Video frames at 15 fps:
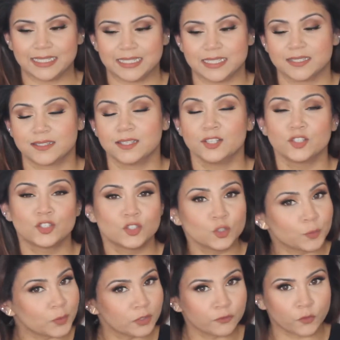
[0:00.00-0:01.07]
It is
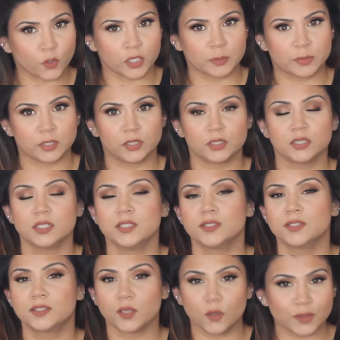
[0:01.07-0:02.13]
super affordable,
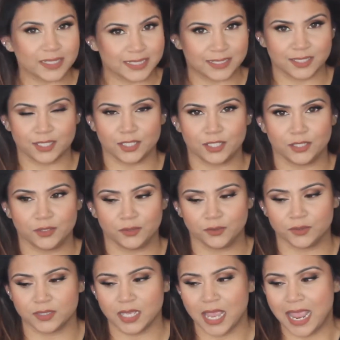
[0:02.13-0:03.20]
so easy to
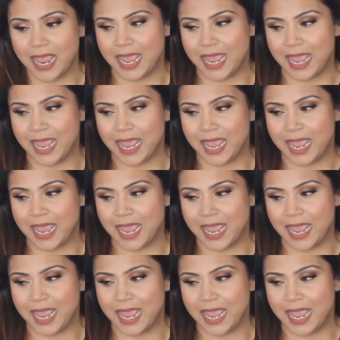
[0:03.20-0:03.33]
use,